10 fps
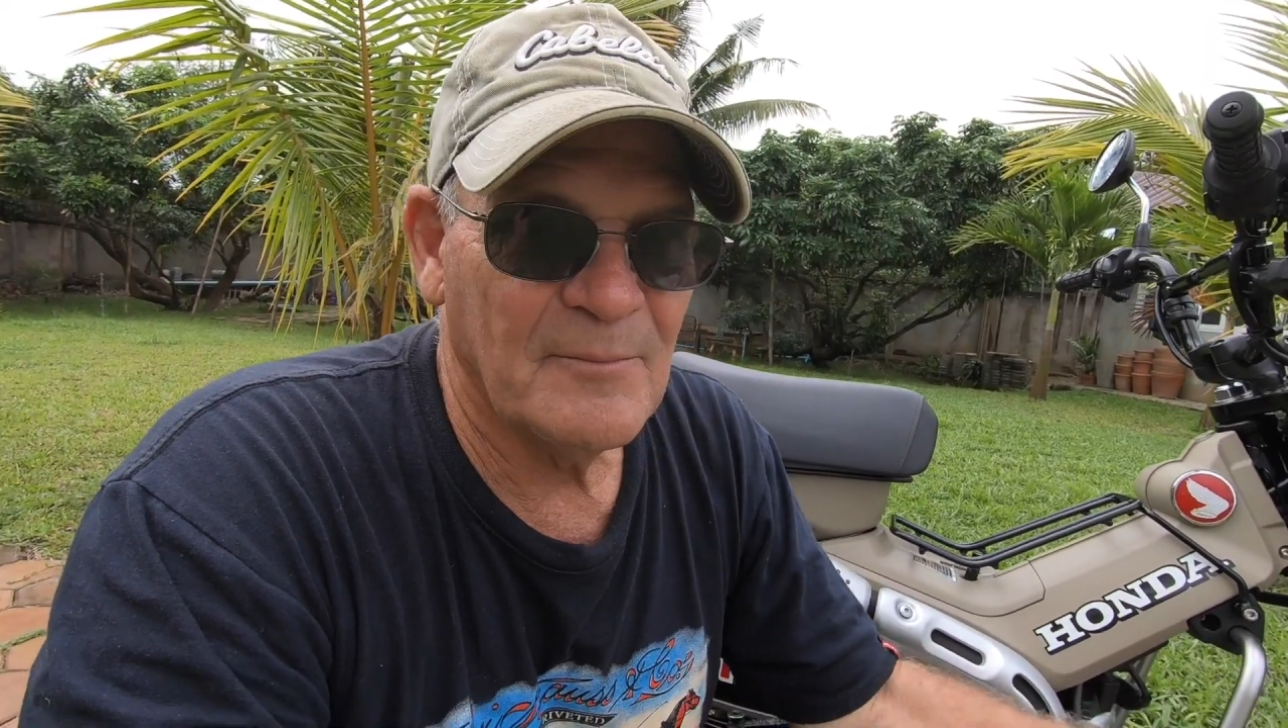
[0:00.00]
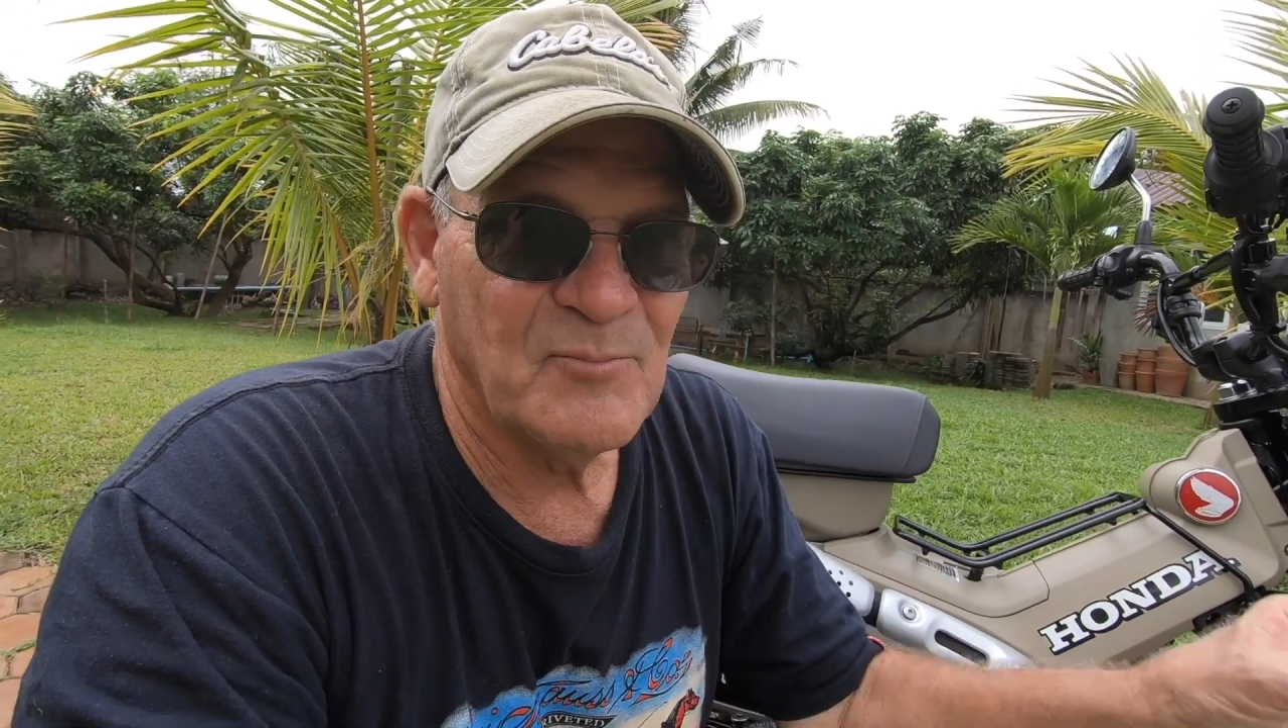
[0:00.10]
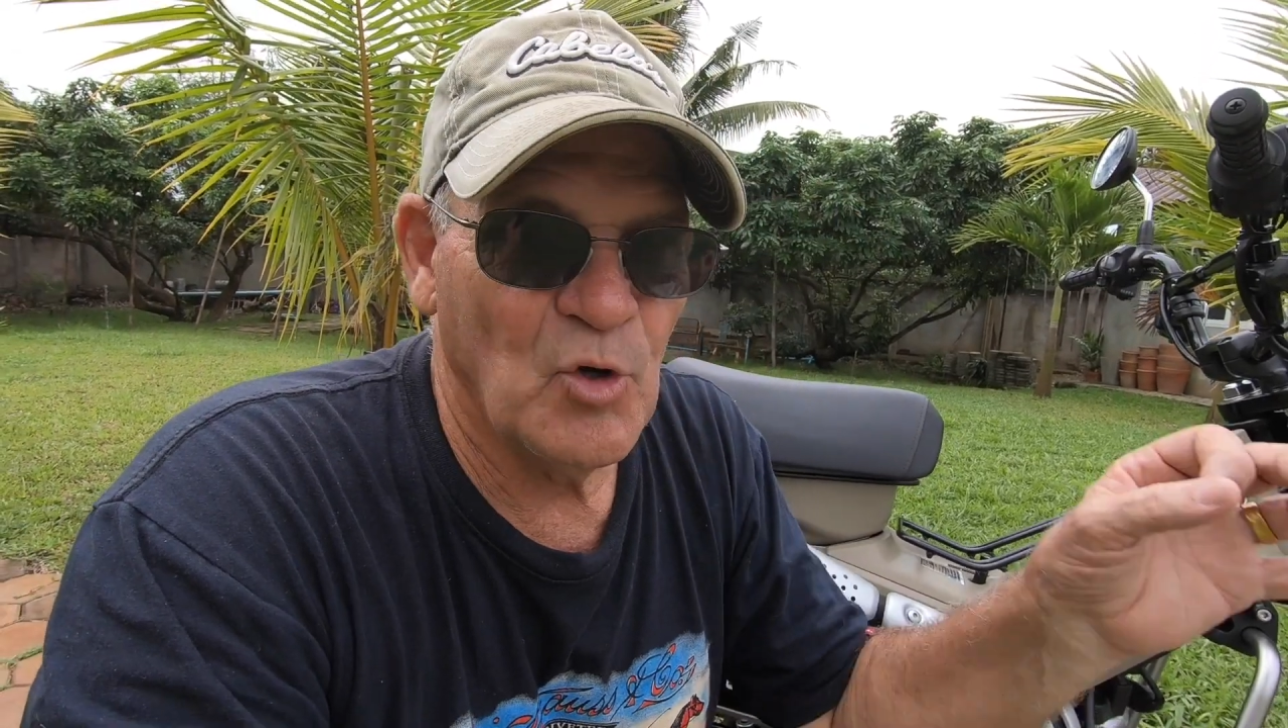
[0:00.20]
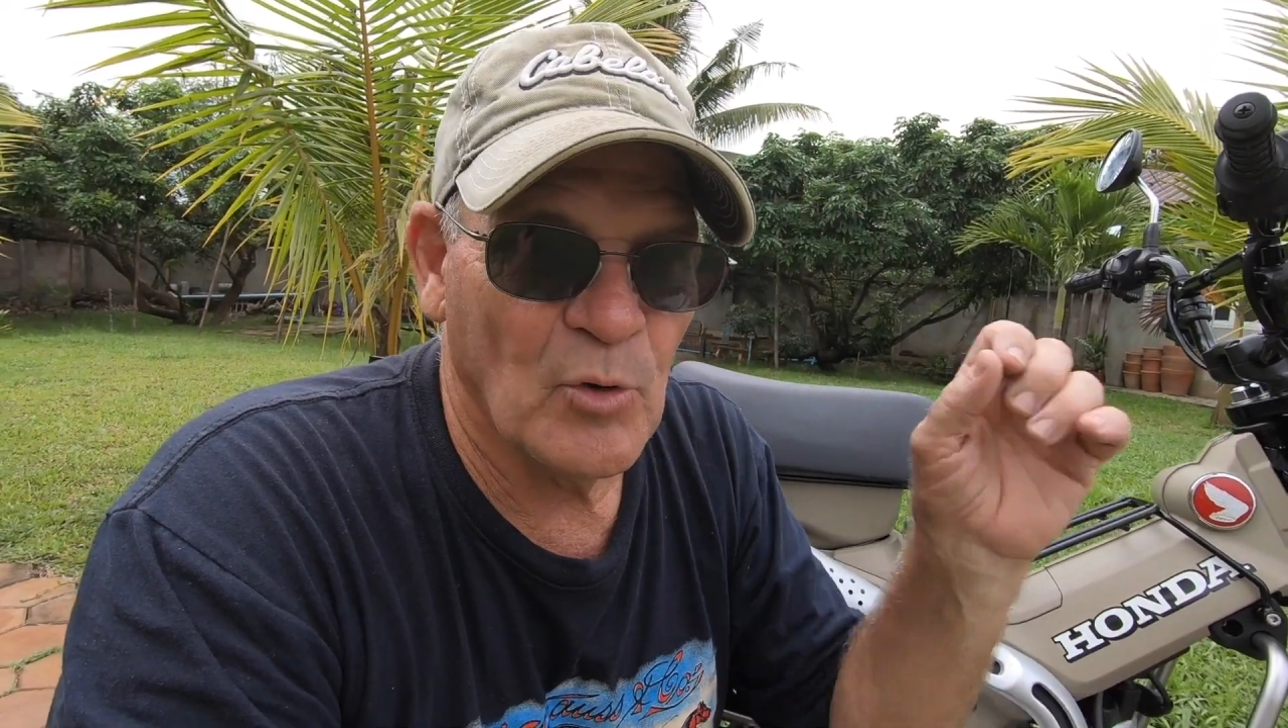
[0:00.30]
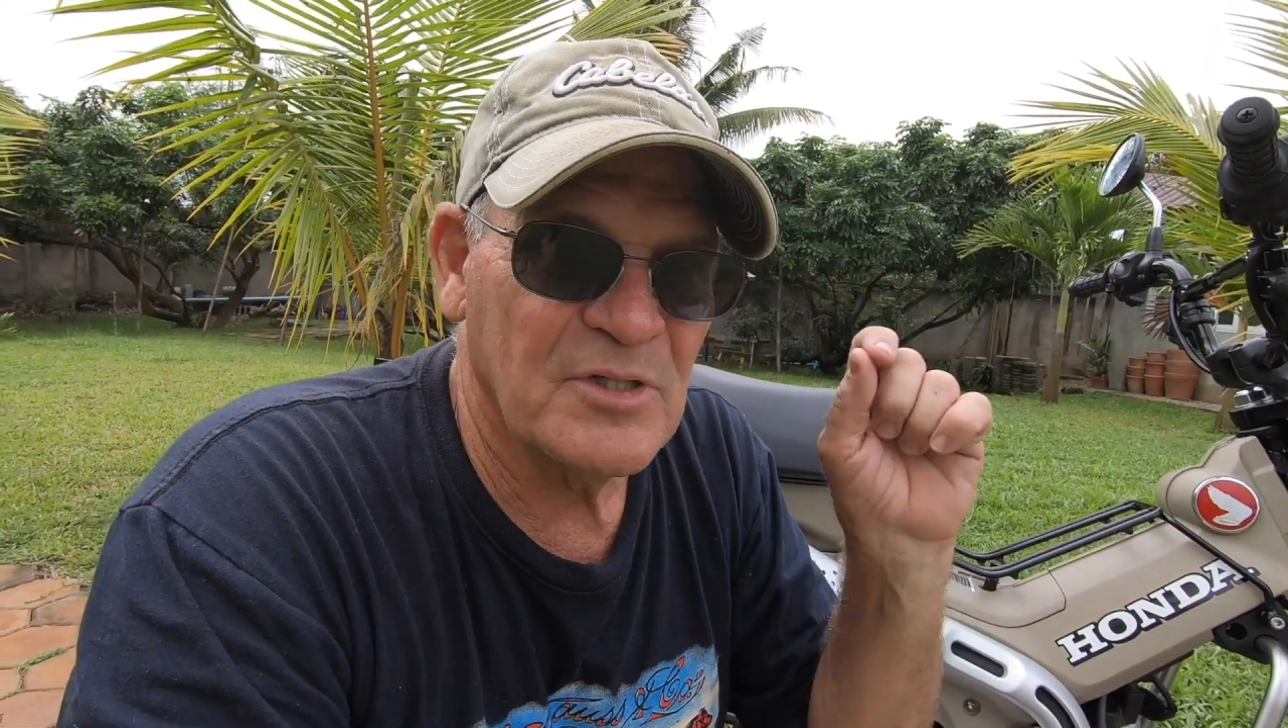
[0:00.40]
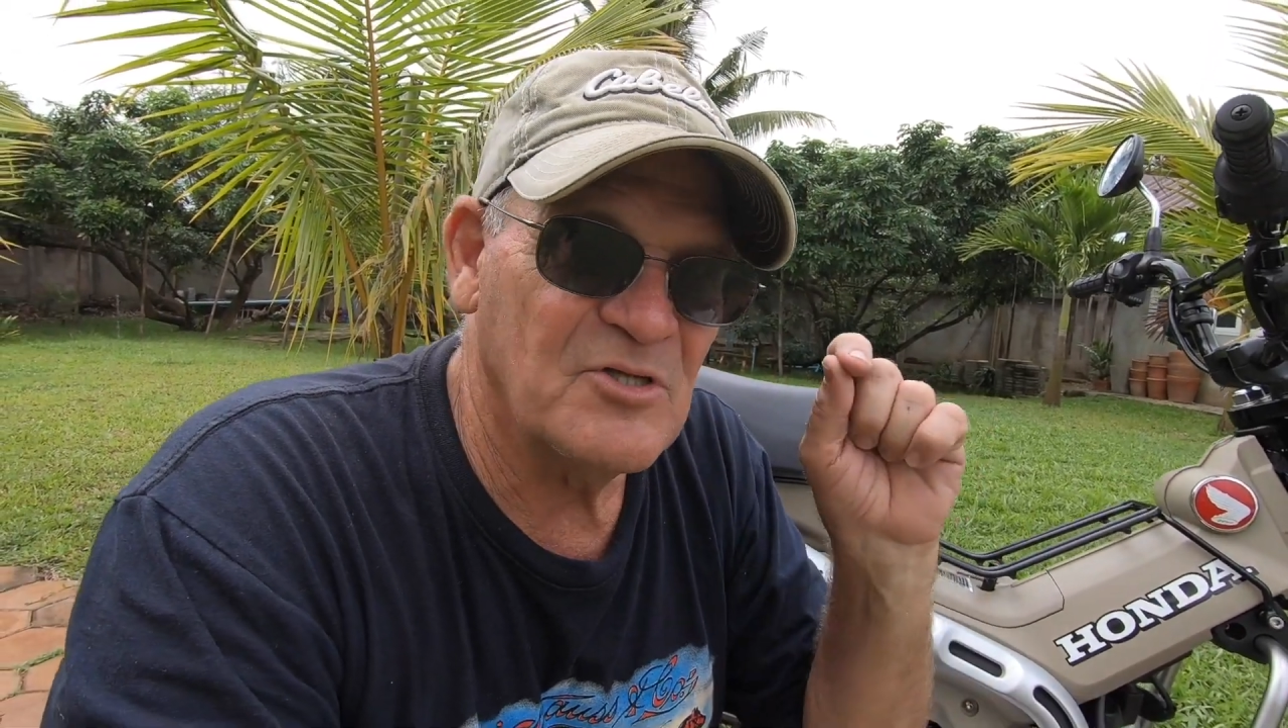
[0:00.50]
I'm going